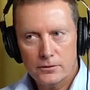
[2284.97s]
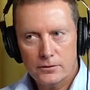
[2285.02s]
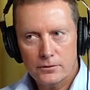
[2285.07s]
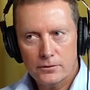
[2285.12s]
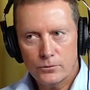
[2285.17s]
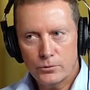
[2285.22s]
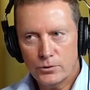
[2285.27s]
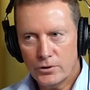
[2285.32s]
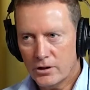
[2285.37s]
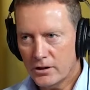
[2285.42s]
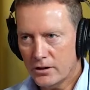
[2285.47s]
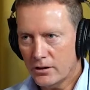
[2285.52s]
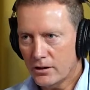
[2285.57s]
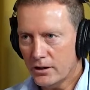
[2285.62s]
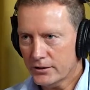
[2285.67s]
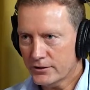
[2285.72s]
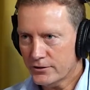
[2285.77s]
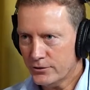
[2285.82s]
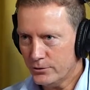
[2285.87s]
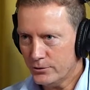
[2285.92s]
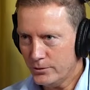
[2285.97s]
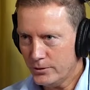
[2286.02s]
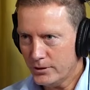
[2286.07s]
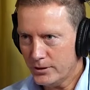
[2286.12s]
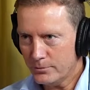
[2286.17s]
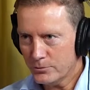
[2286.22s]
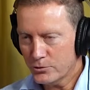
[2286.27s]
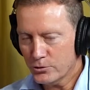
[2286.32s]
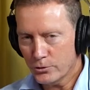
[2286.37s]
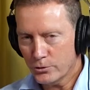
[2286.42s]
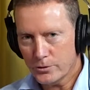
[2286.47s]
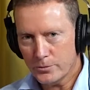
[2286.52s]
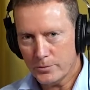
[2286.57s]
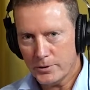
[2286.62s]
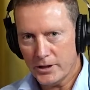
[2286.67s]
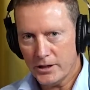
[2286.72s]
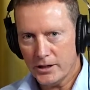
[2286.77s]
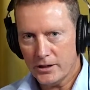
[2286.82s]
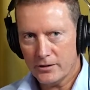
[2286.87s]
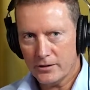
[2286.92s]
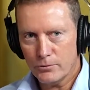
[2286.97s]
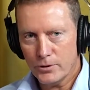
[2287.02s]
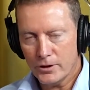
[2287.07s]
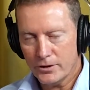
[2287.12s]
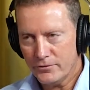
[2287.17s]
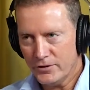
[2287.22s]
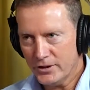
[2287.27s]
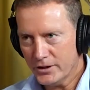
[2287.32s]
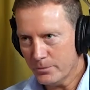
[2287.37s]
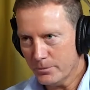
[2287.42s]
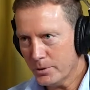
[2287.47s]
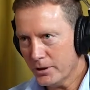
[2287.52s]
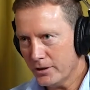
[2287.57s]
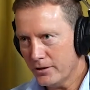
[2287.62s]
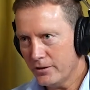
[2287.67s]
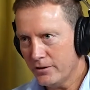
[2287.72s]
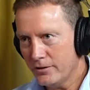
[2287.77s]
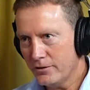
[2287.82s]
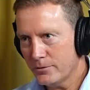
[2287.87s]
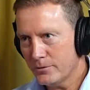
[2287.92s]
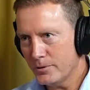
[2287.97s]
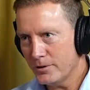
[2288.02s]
We don't like to talk about one of your competitors,